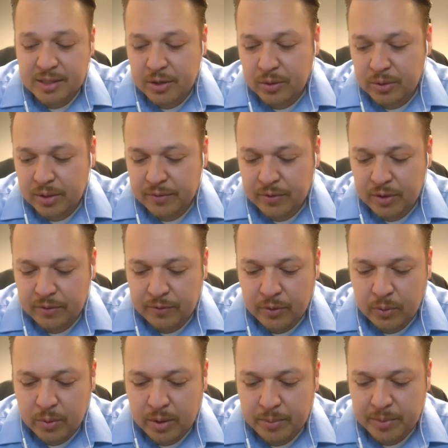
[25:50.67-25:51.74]
you know, if, if you
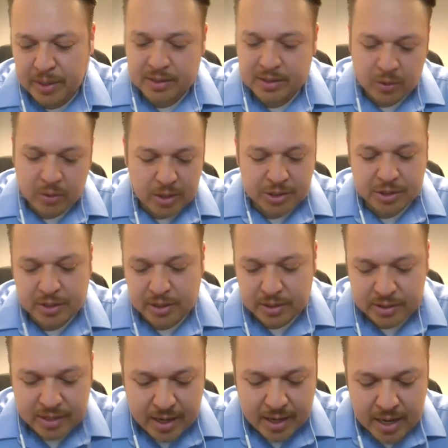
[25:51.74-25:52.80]
want, because the question is
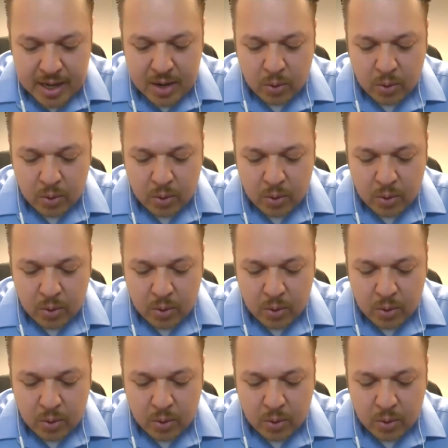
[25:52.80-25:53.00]
that